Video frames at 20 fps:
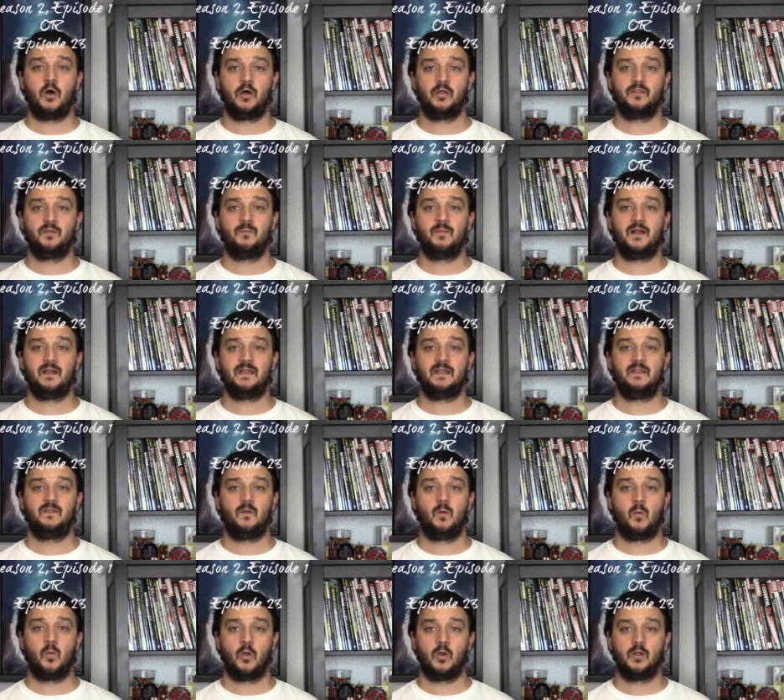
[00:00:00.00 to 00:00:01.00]
all the money in
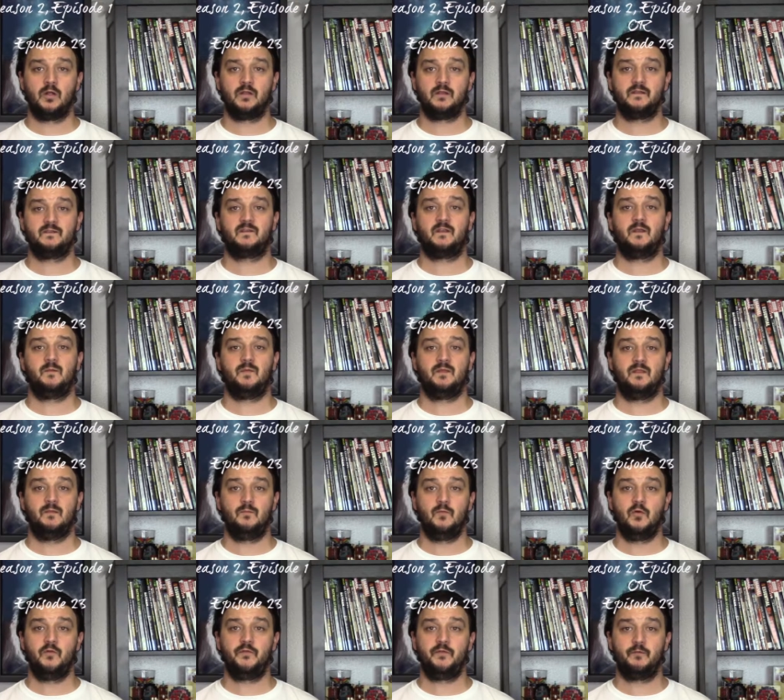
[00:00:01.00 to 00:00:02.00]
the world is gonna be the
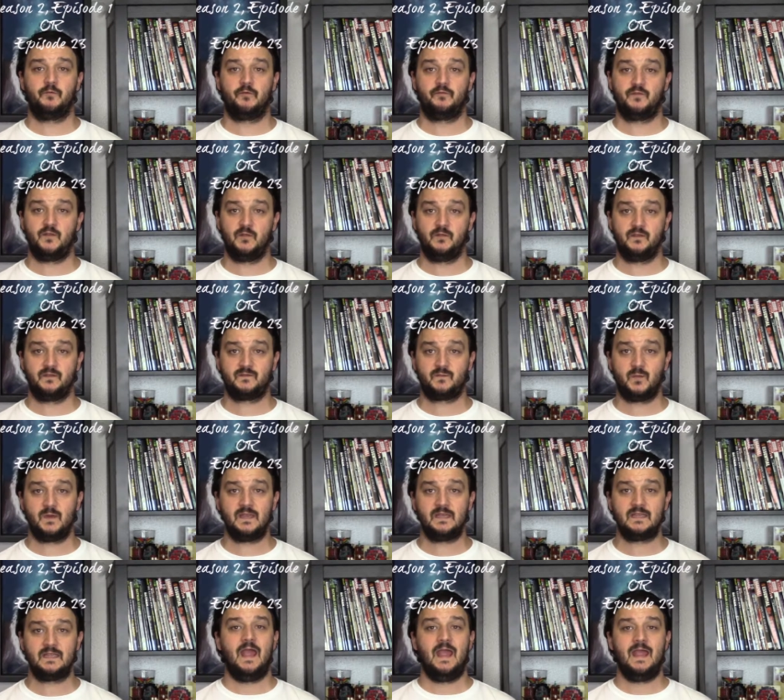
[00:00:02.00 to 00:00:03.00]
movie review this
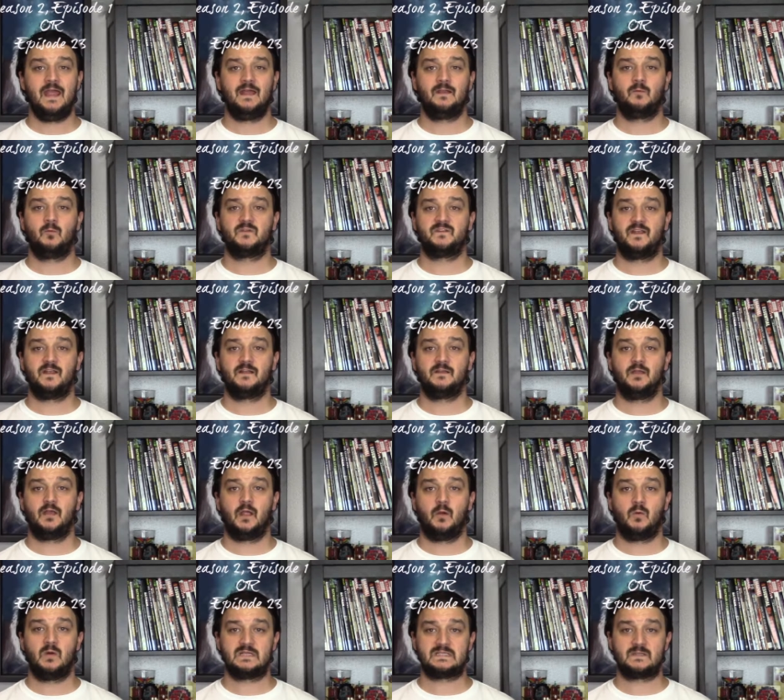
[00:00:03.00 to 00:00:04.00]
week, and we'll take a look
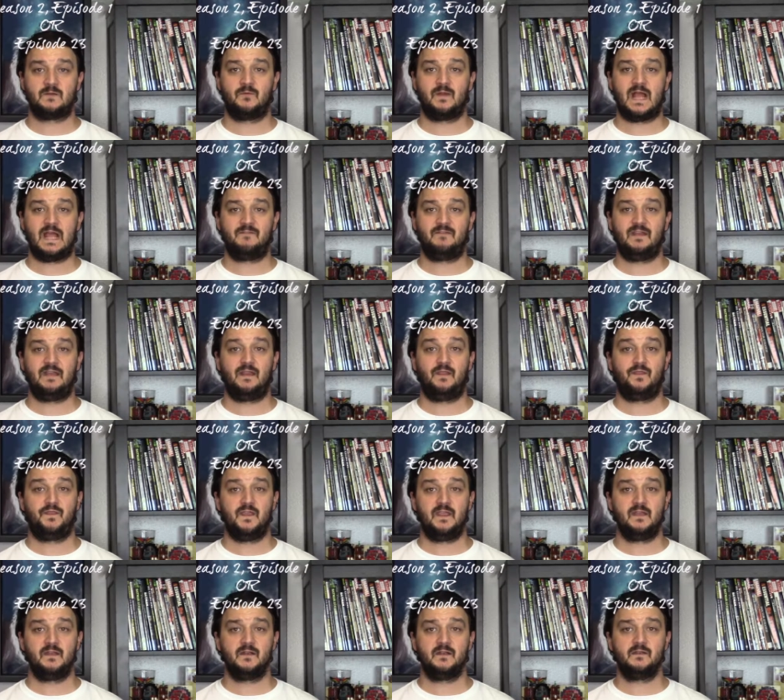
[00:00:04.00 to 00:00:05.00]
at what's arriving in
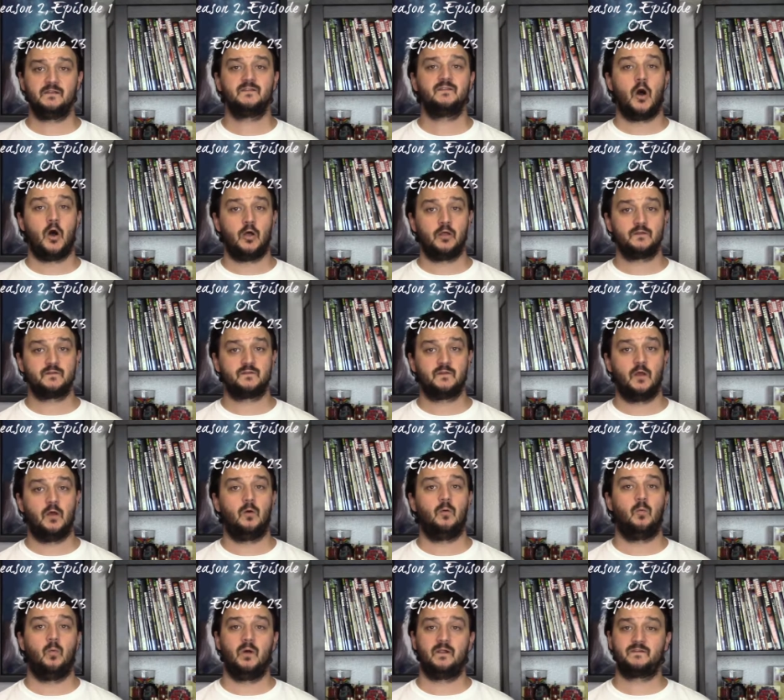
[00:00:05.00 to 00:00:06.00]
theaters, also
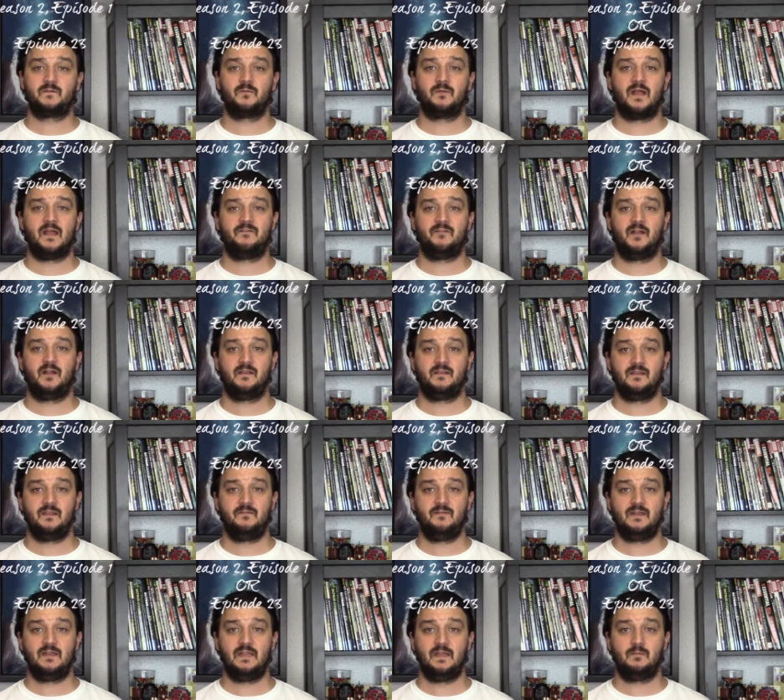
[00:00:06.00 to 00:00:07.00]
what's arriving on
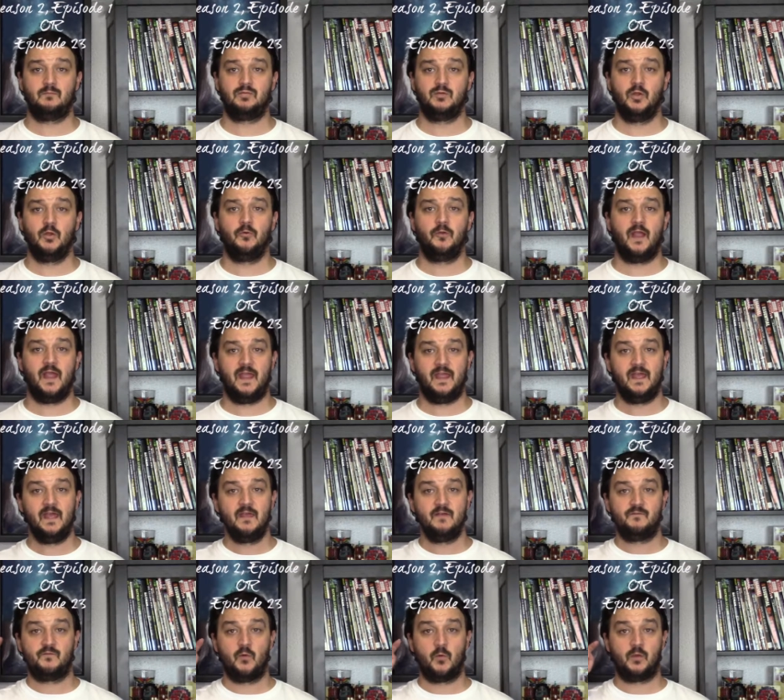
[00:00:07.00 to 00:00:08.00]
DVD and Blu-ray
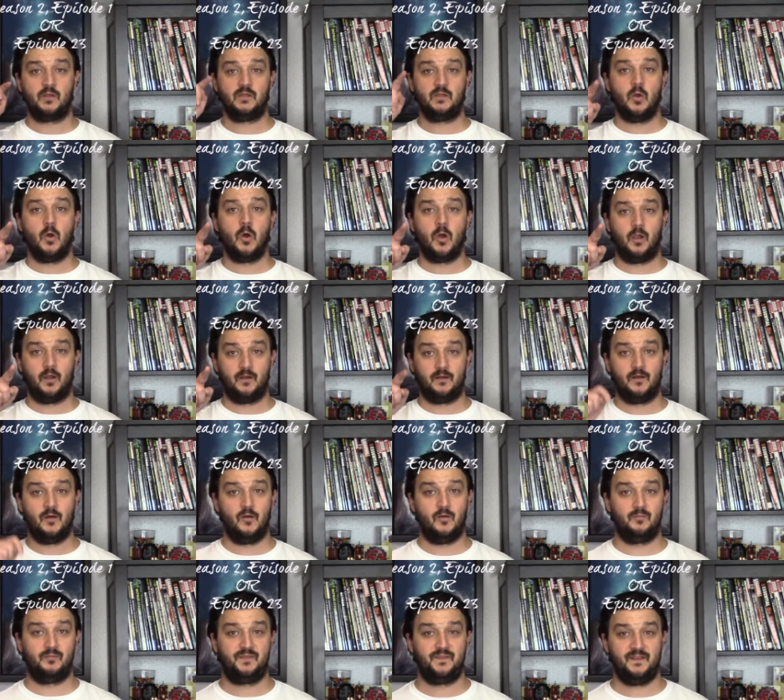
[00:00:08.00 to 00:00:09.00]
for your
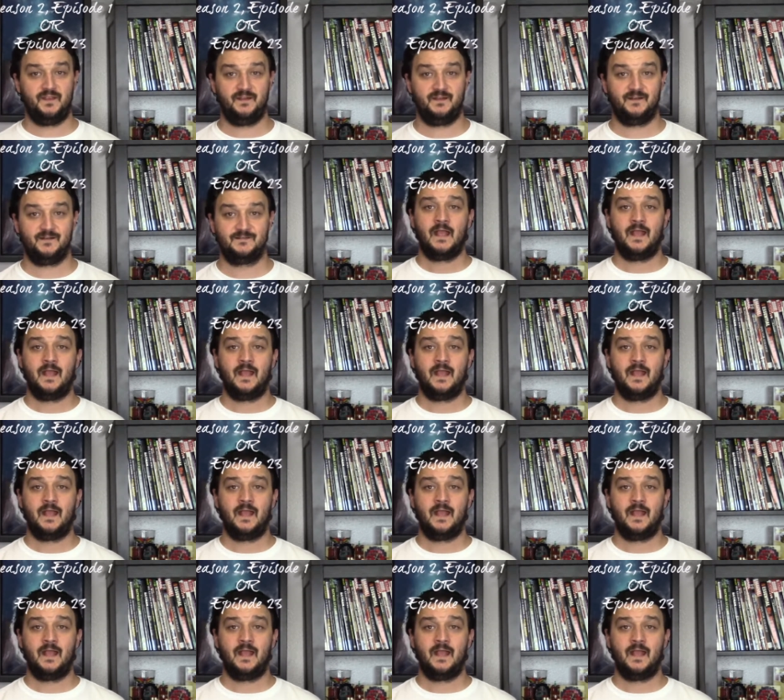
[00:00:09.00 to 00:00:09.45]
home theater.